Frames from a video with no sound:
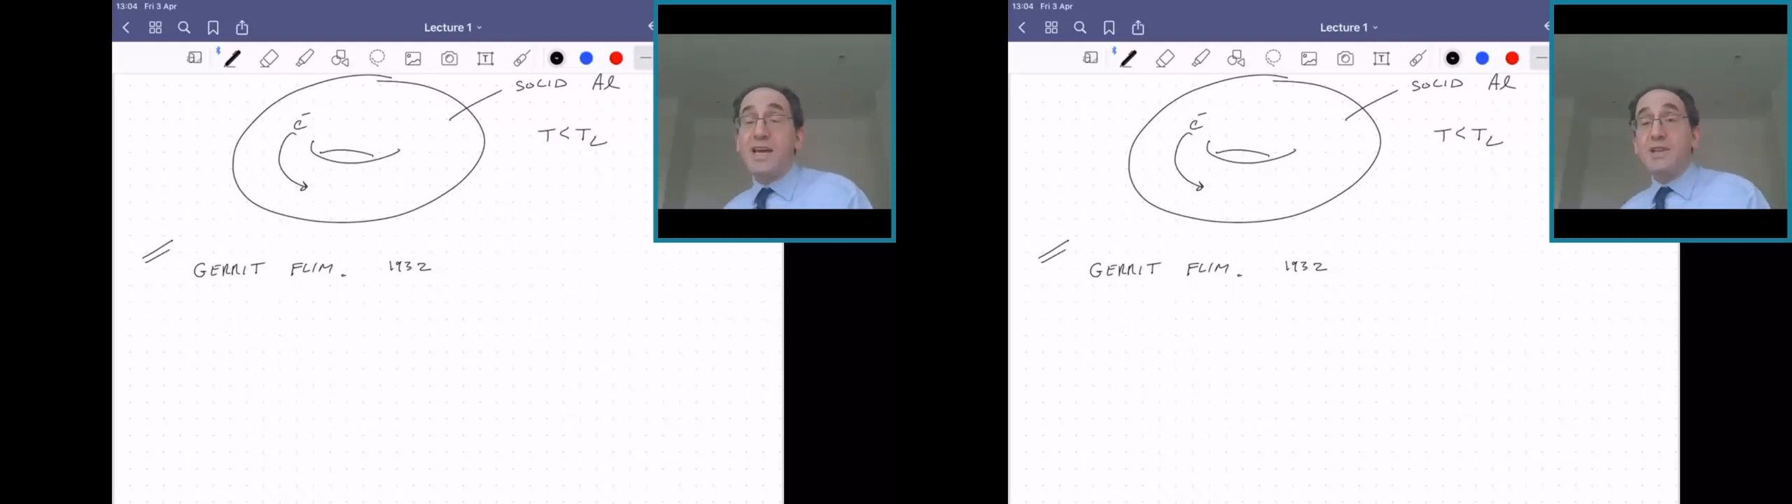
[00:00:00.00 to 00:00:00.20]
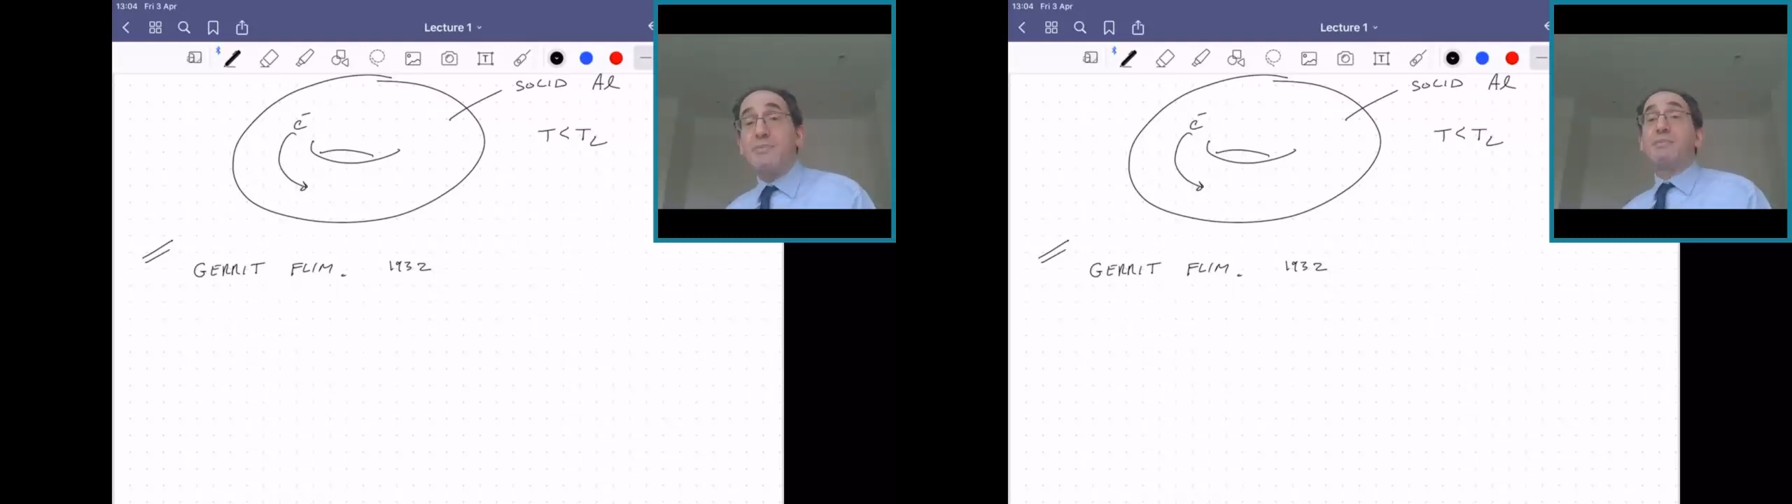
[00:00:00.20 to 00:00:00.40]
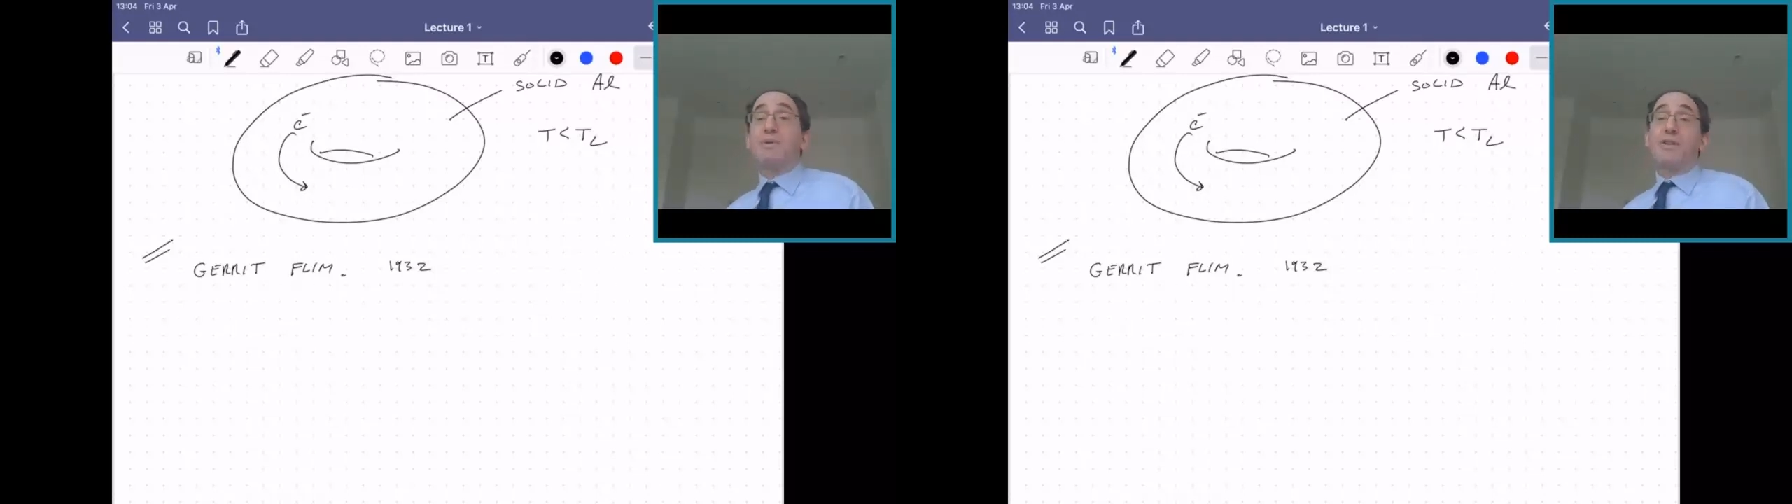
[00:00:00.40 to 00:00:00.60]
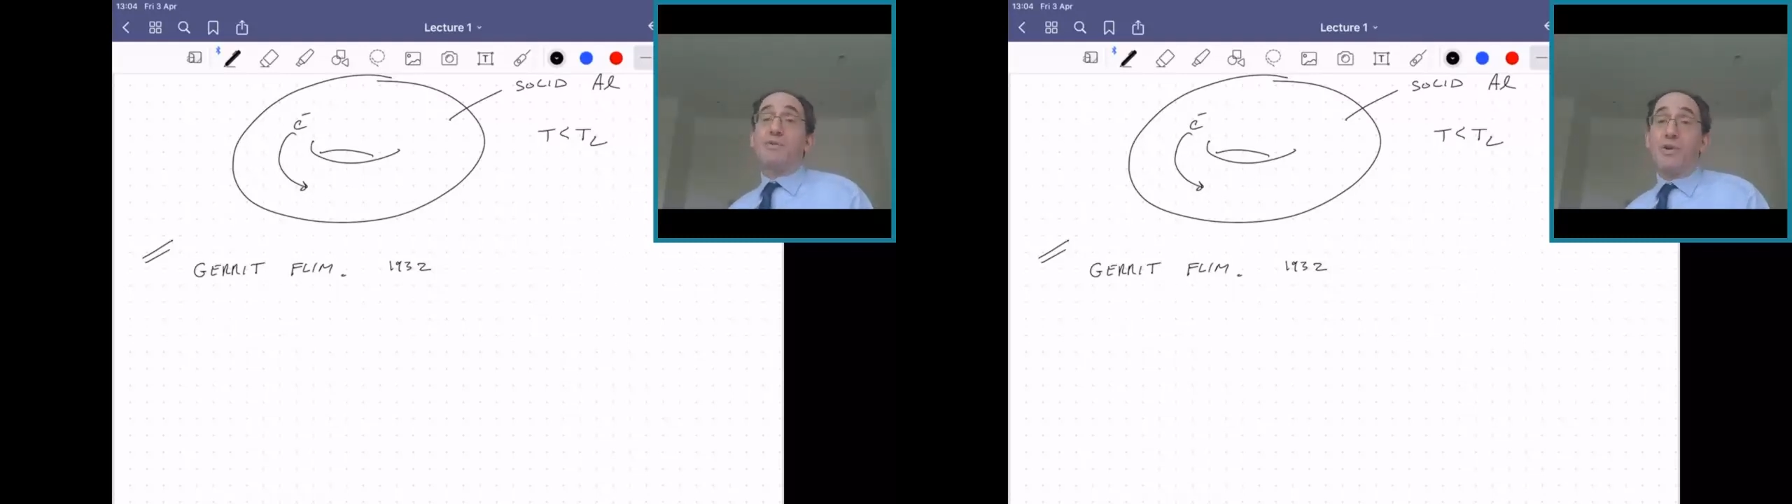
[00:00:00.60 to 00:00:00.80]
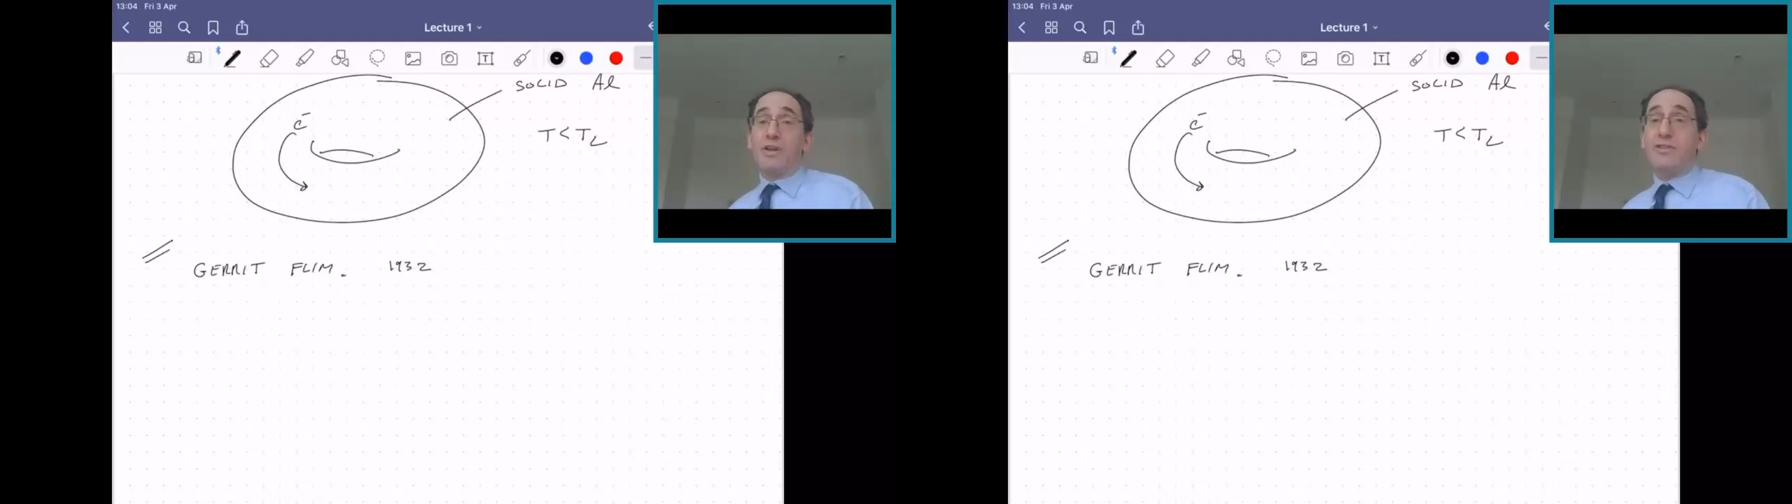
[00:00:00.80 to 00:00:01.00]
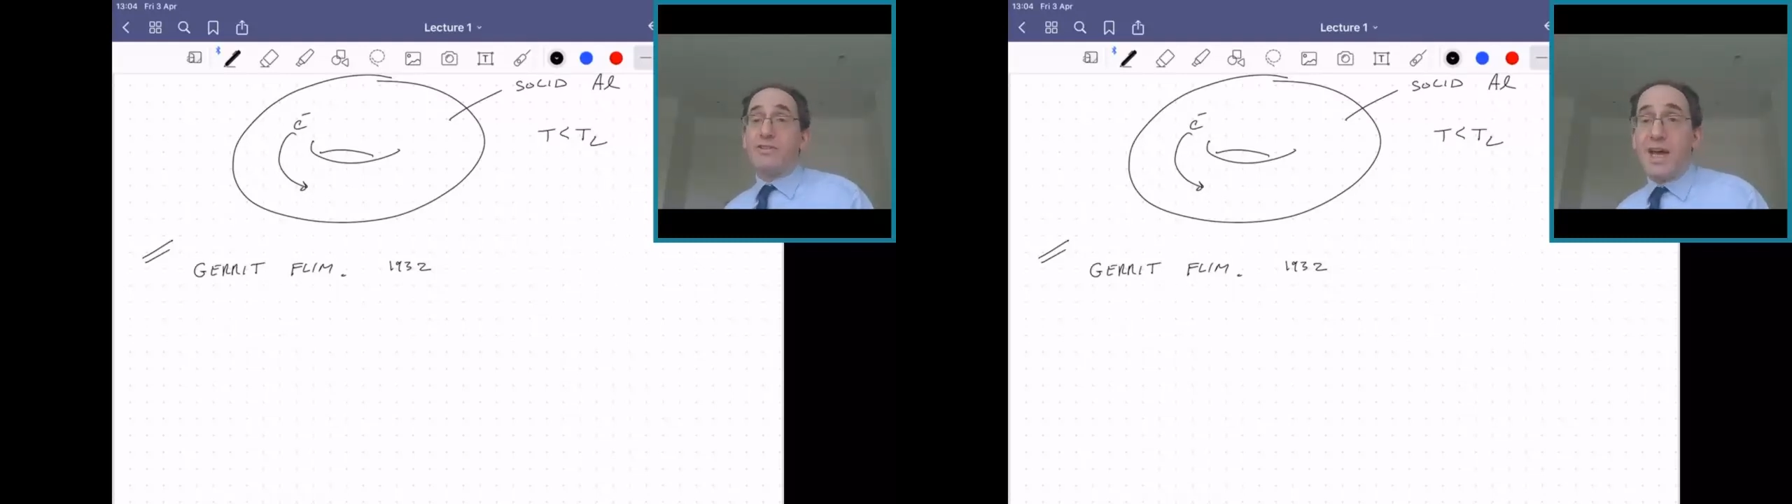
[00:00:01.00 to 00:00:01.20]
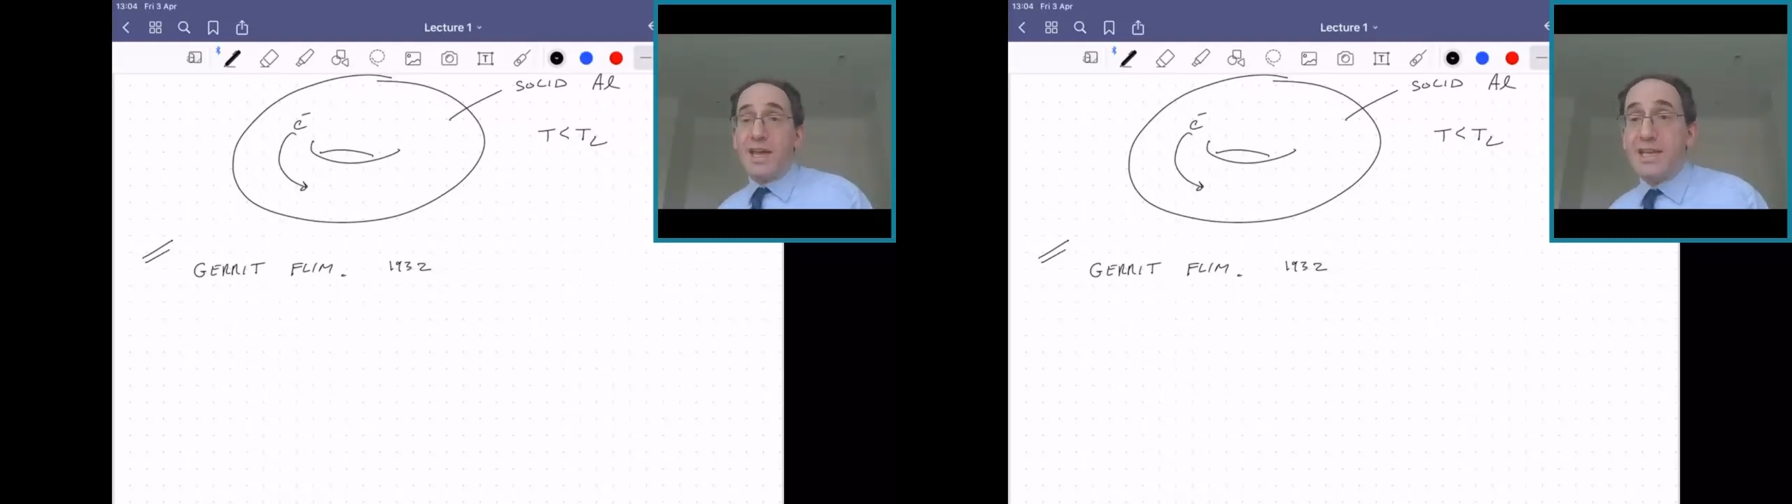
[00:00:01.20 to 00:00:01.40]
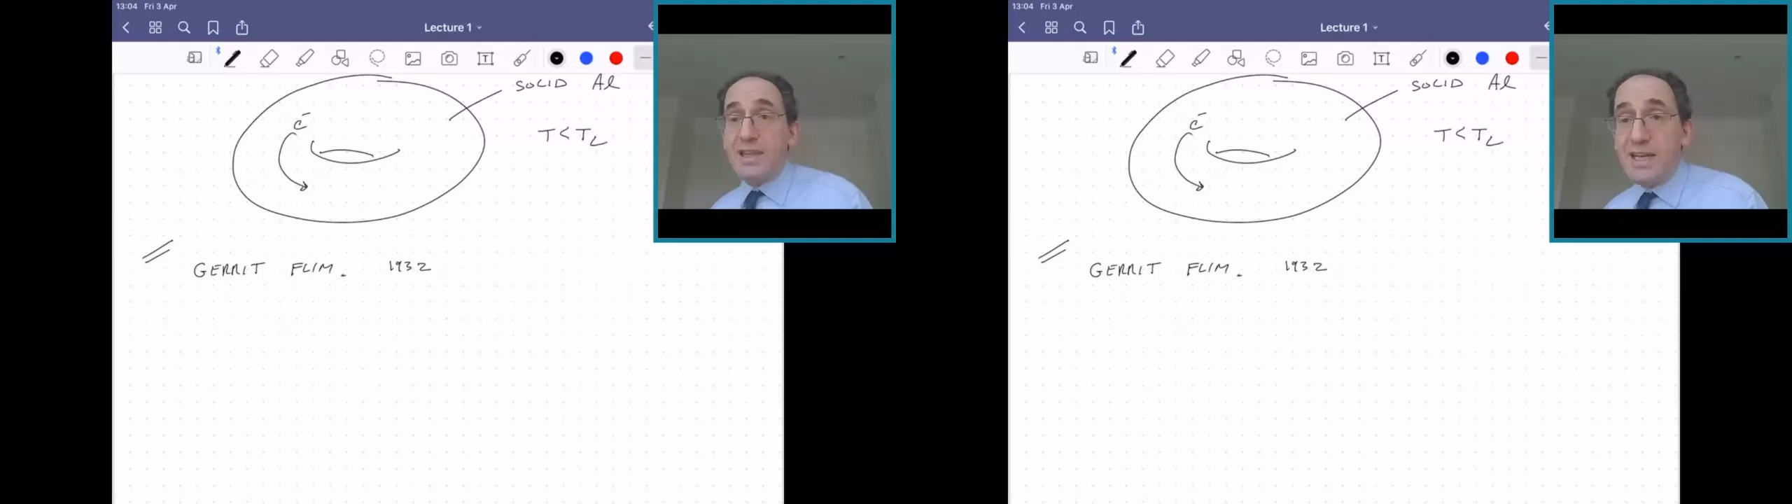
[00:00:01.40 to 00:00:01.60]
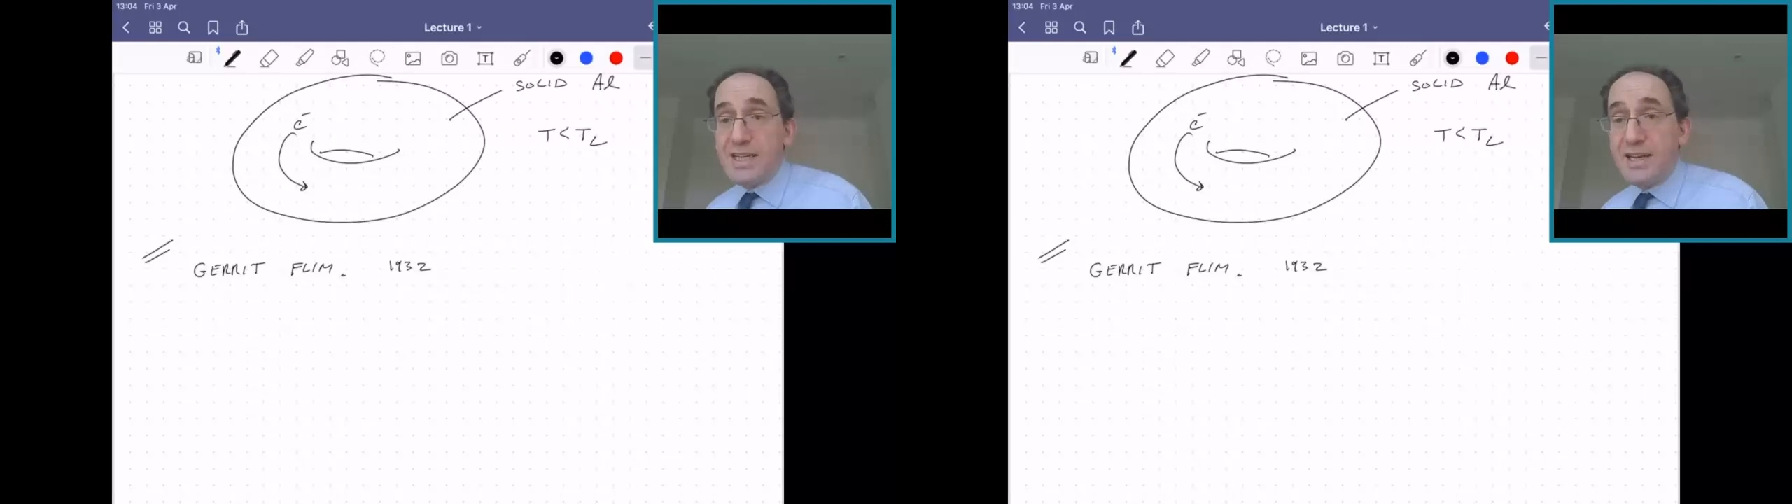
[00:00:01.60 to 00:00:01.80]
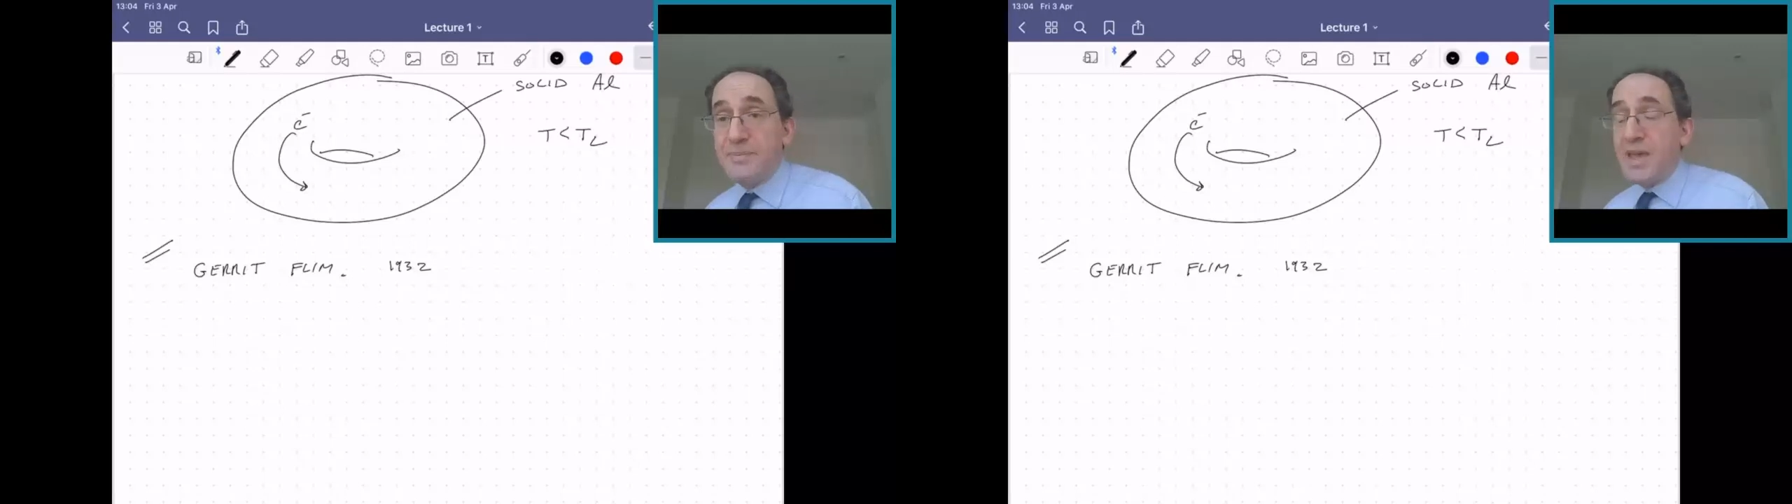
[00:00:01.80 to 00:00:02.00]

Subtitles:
the people in the Royal Society in London.